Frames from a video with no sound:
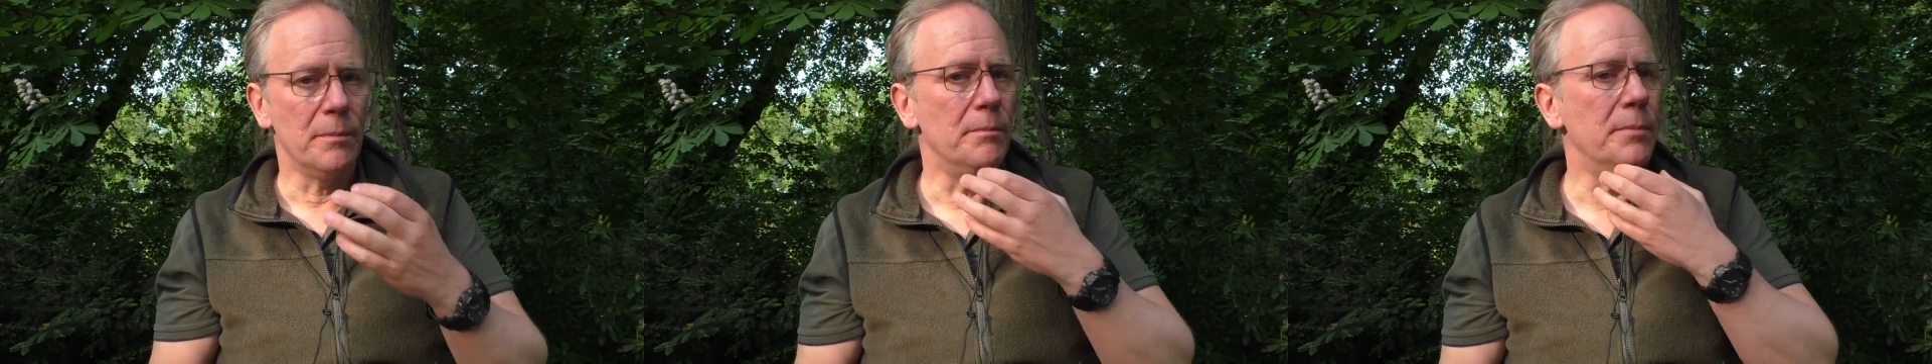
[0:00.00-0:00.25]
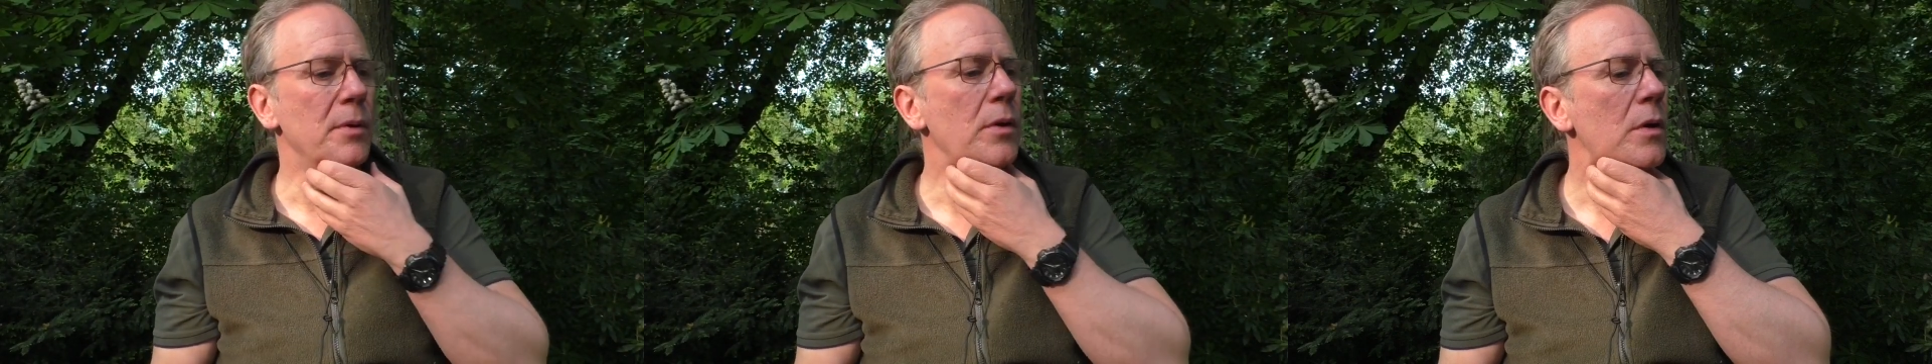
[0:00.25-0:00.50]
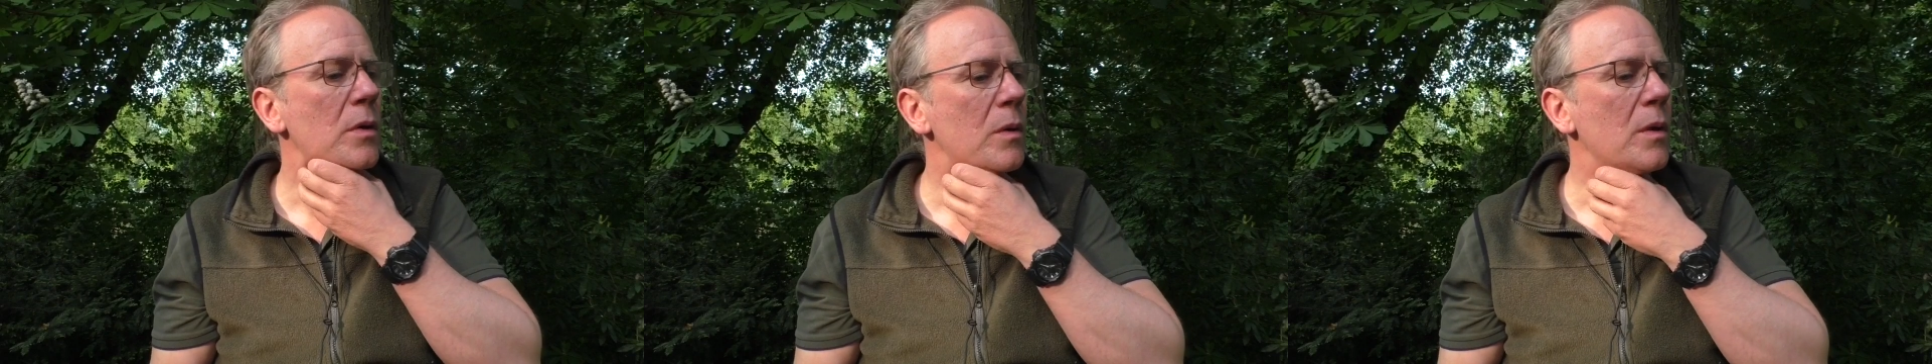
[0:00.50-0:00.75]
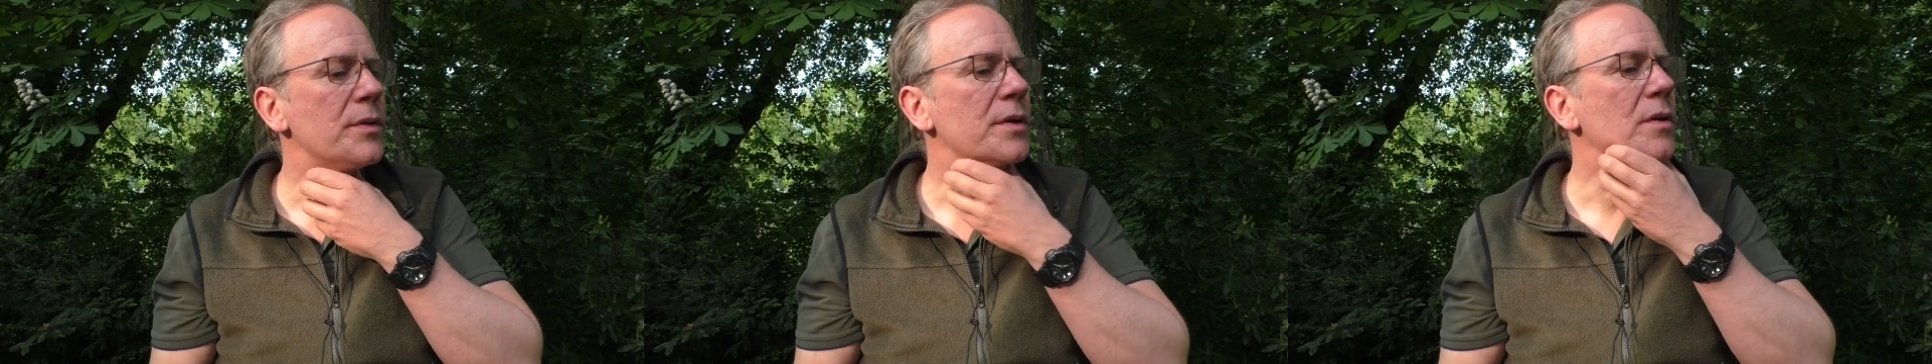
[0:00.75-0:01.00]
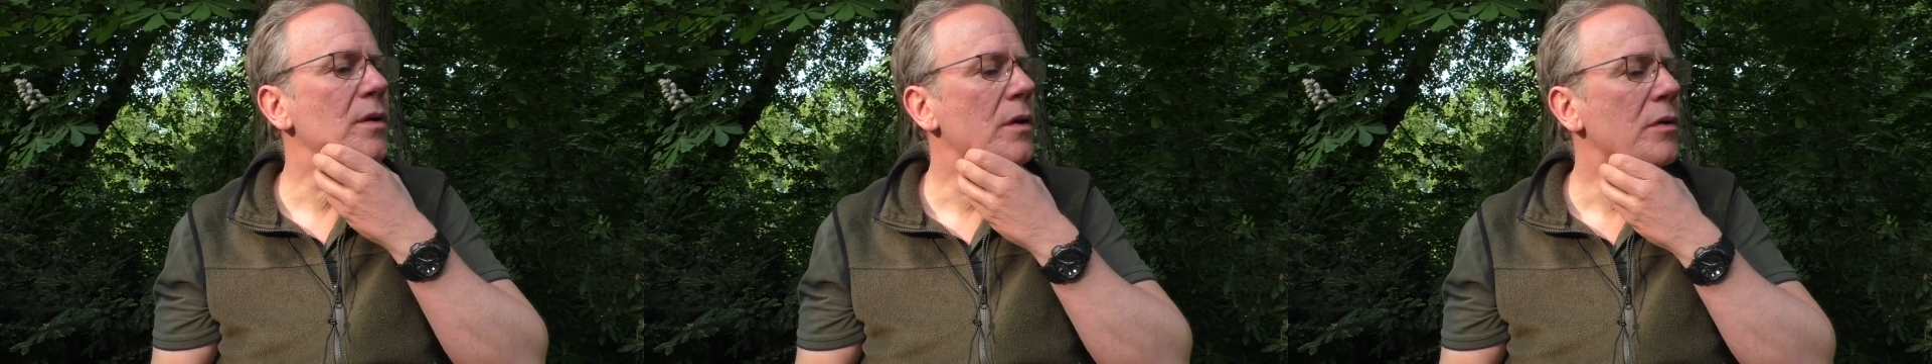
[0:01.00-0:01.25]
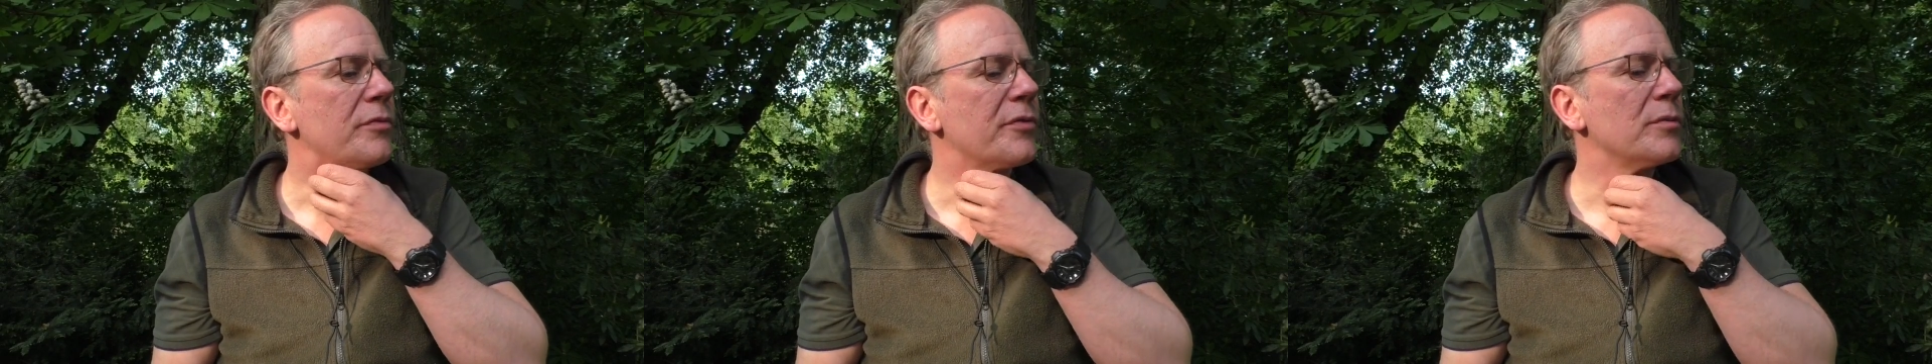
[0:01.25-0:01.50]
blow on the
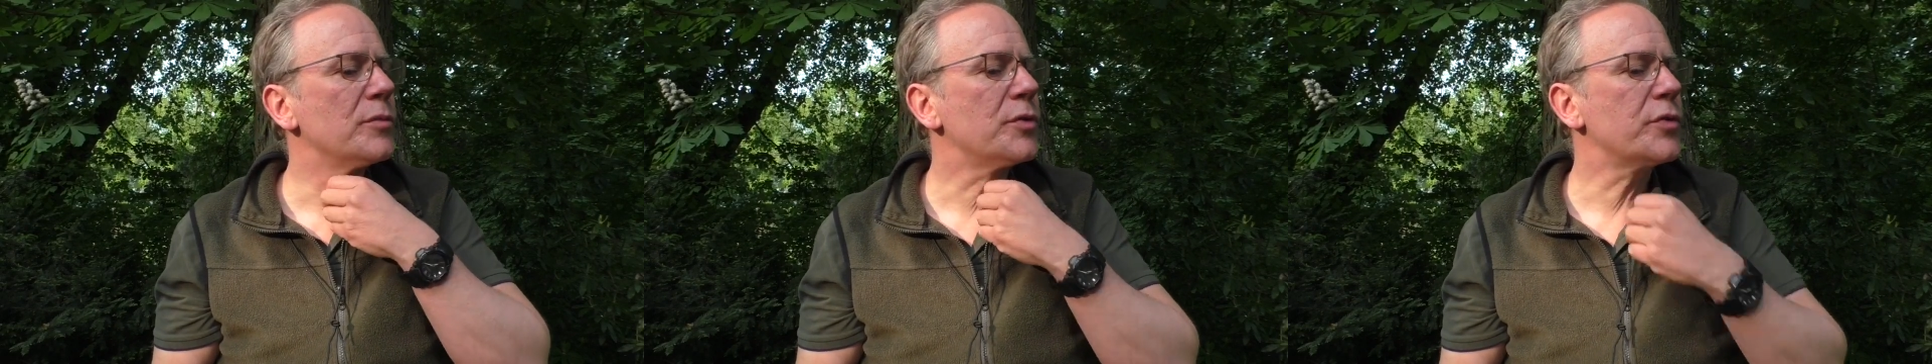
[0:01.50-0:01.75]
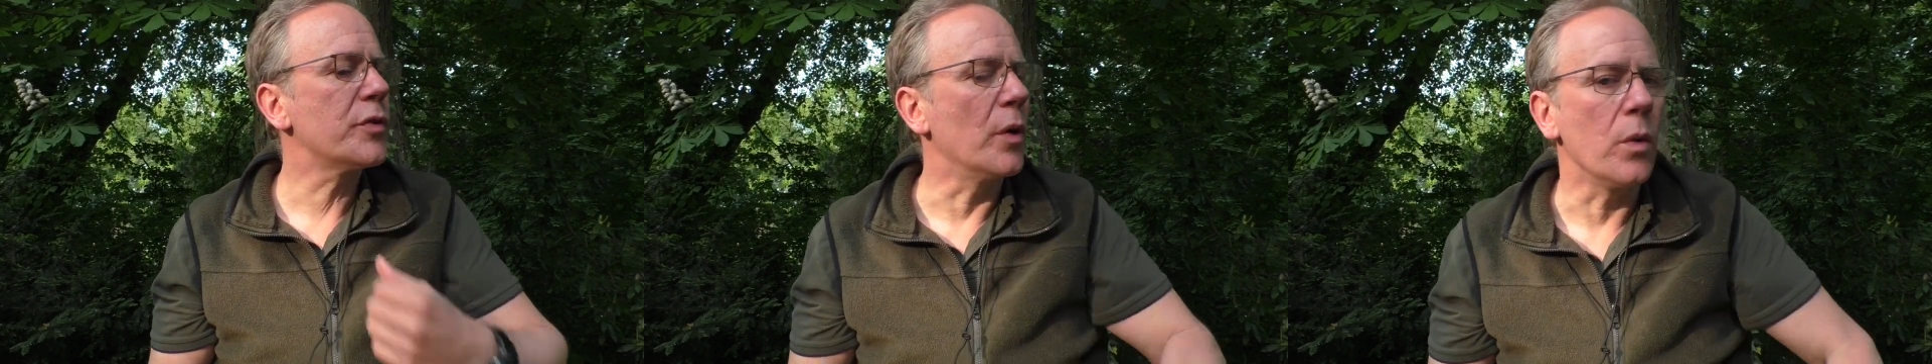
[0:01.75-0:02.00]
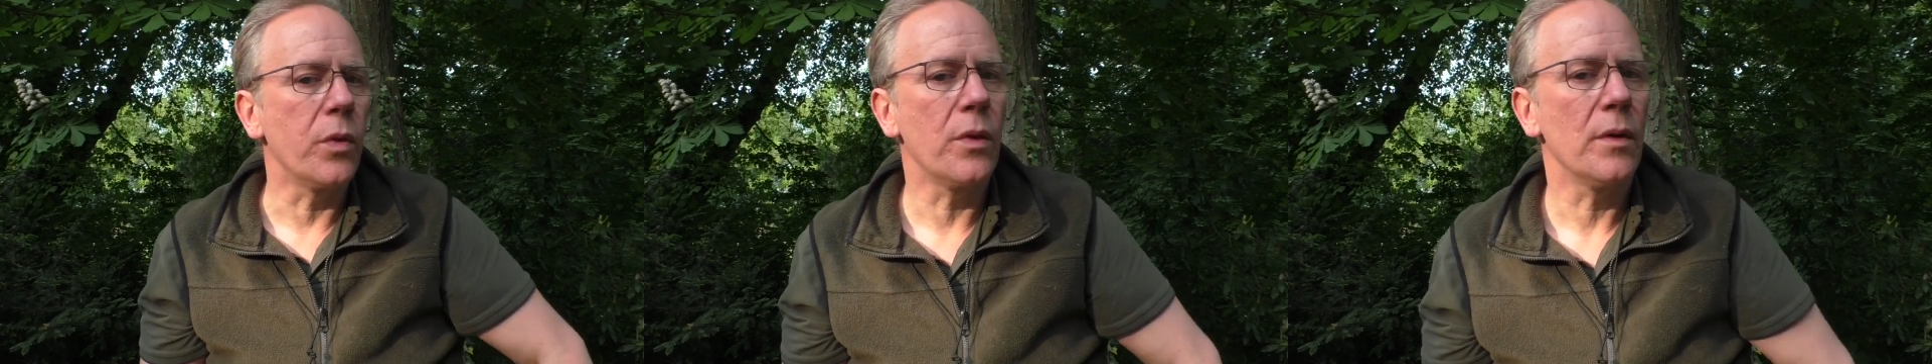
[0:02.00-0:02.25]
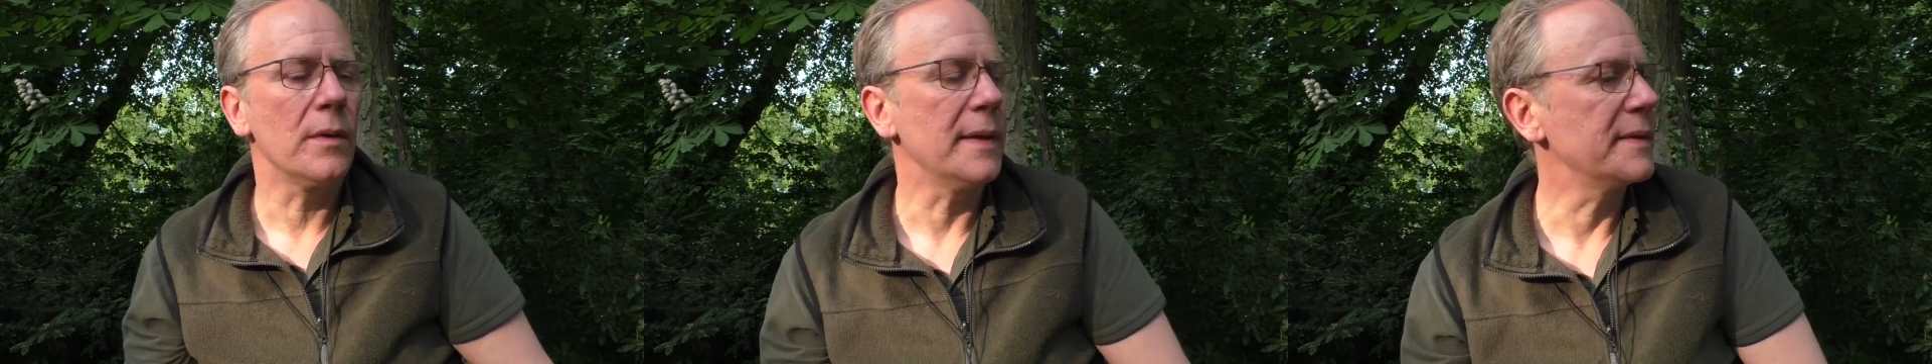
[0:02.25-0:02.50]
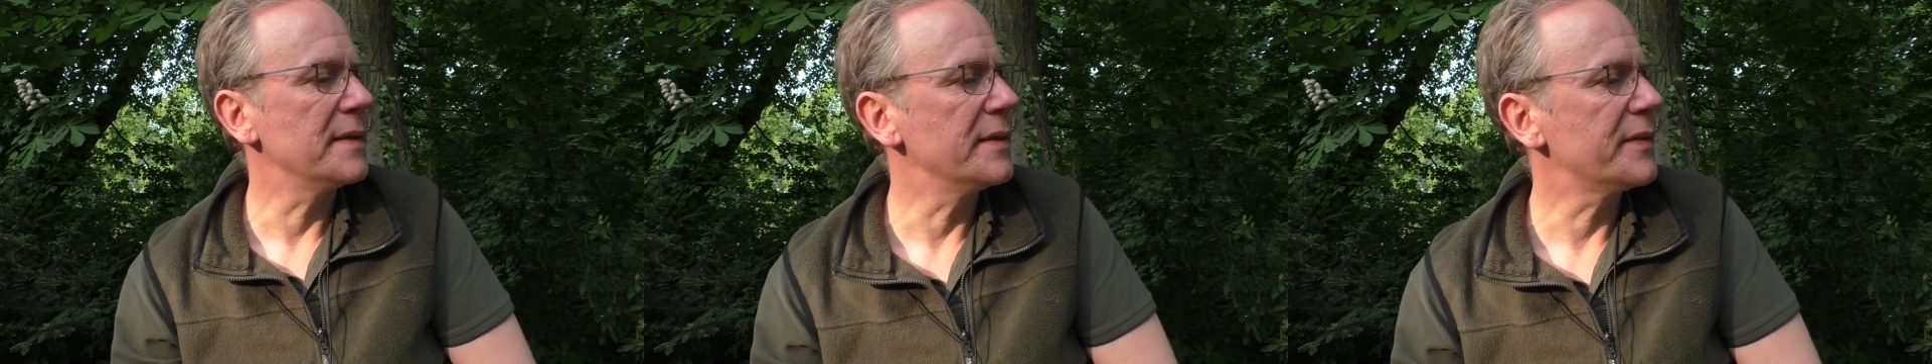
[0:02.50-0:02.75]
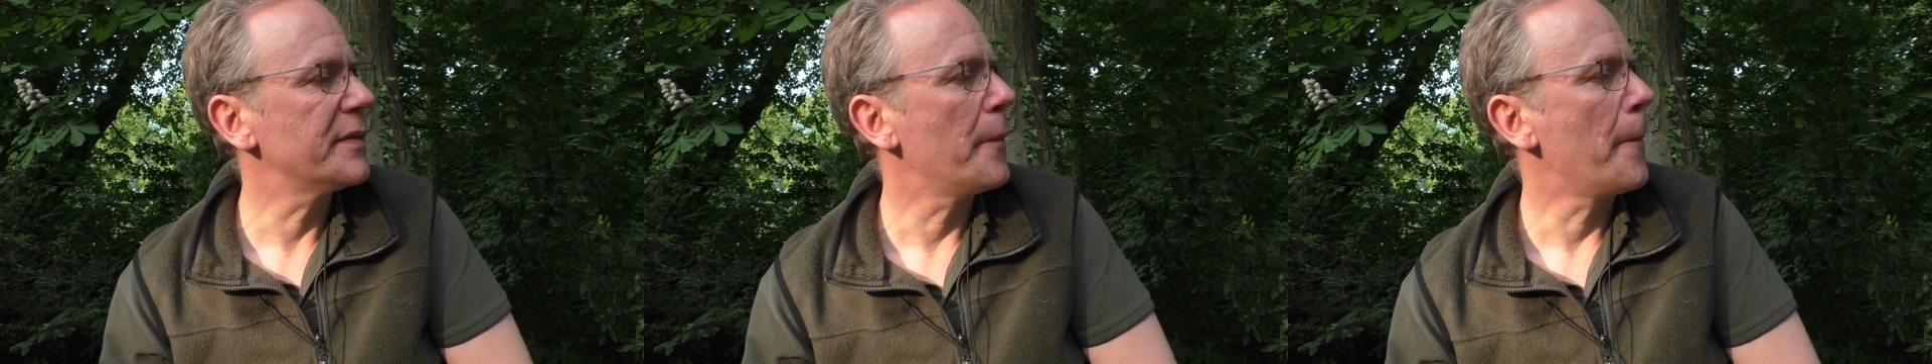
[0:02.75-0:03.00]
call from the throat, like
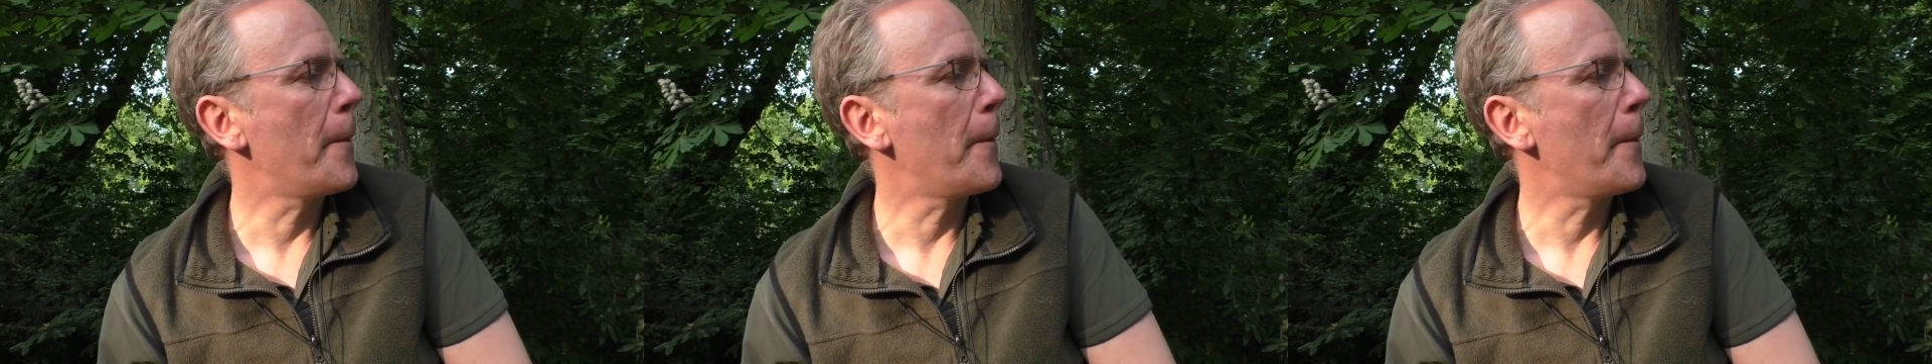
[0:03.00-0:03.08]
this.